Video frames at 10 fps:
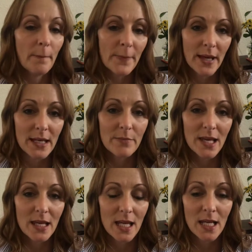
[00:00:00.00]

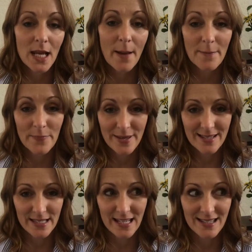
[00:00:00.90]
Money-Making
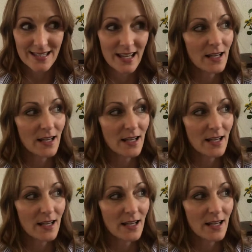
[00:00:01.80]
Business.